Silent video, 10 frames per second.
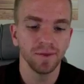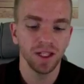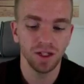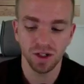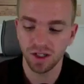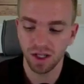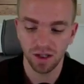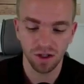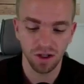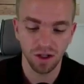he just
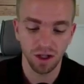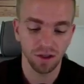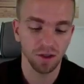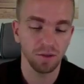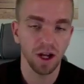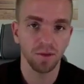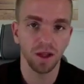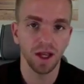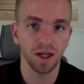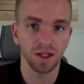says, look, the bottom
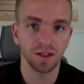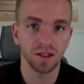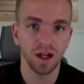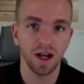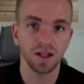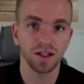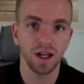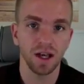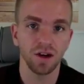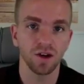line is, I
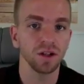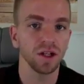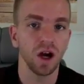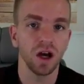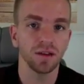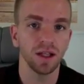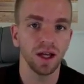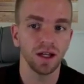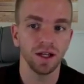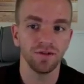decided early on
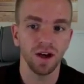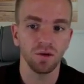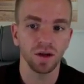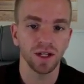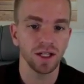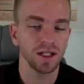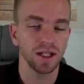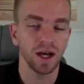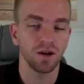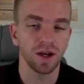that if I worked
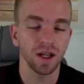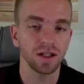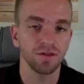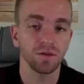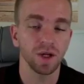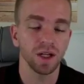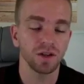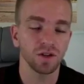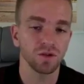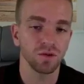18-hour days, everybody
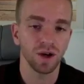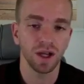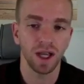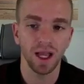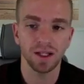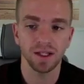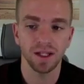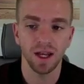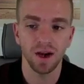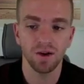else was working 8 to
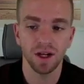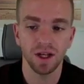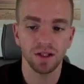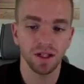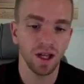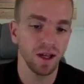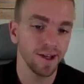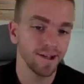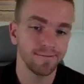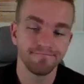10-hour days.
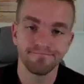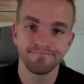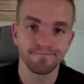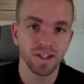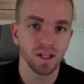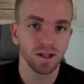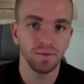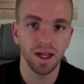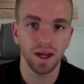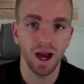
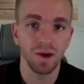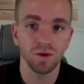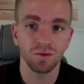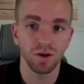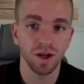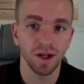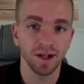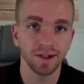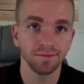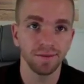Man, I would work
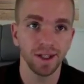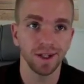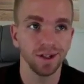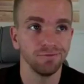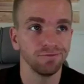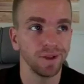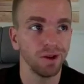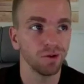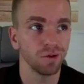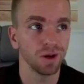
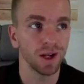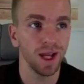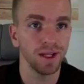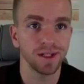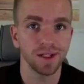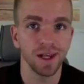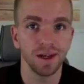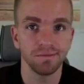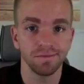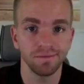8 to
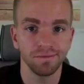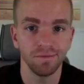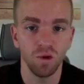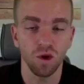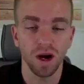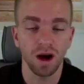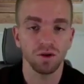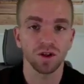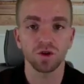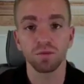10 more
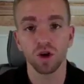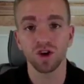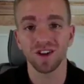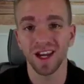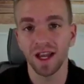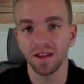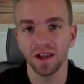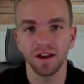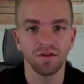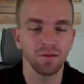hours per day than
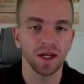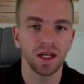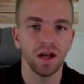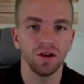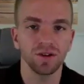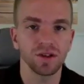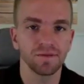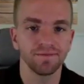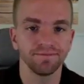everybody else.